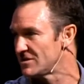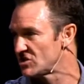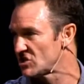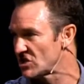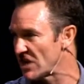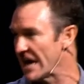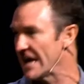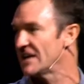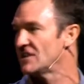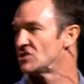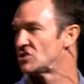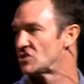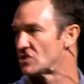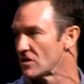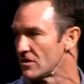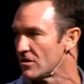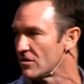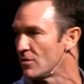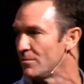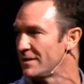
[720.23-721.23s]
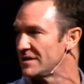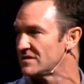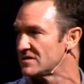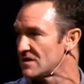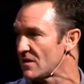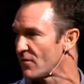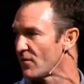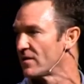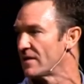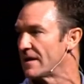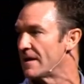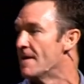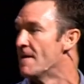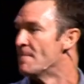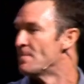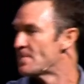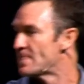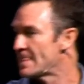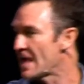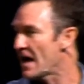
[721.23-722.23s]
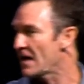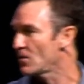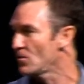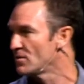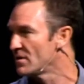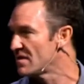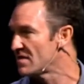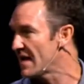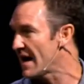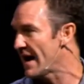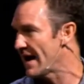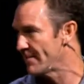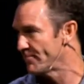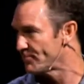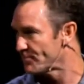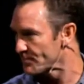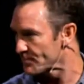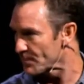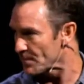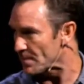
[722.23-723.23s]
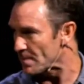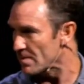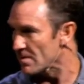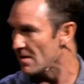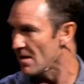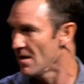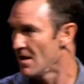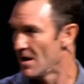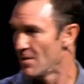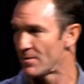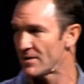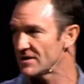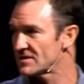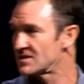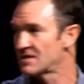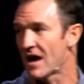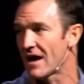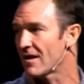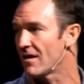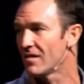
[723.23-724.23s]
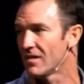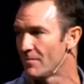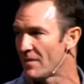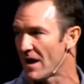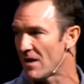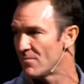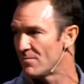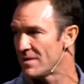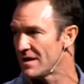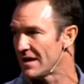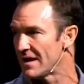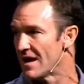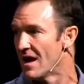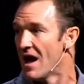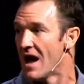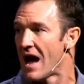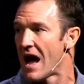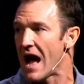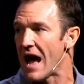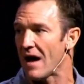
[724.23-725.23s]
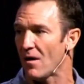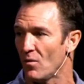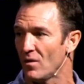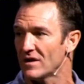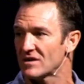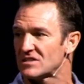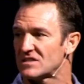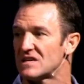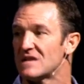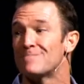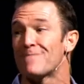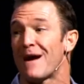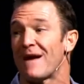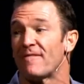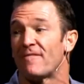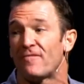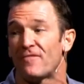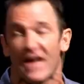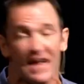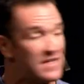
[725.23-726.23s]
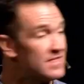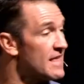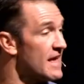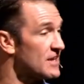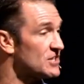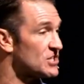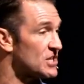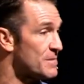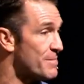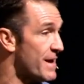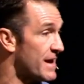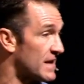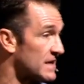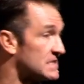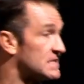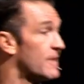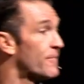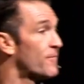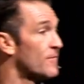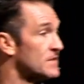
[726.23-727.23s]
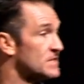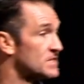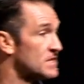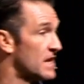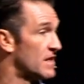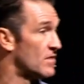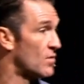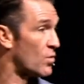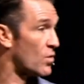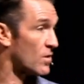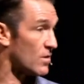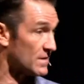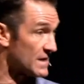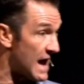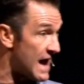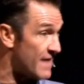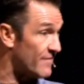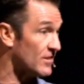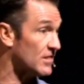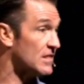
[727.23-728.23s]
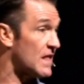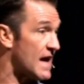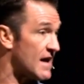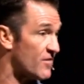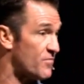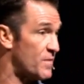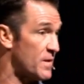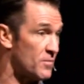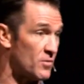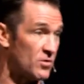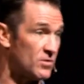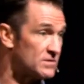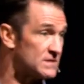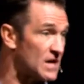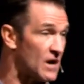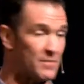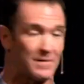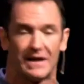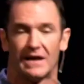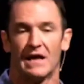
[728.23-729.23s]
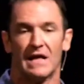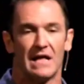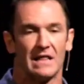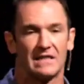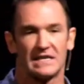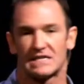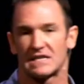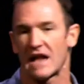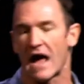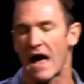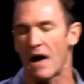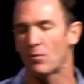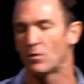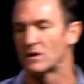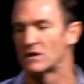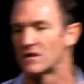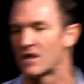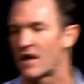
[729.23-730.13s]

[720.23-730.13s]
and changed a little bit differently. Not only that, but it's not all about me. I want to see my faith actually make a difference in the world. I have a lot of people who tell me, listen, I would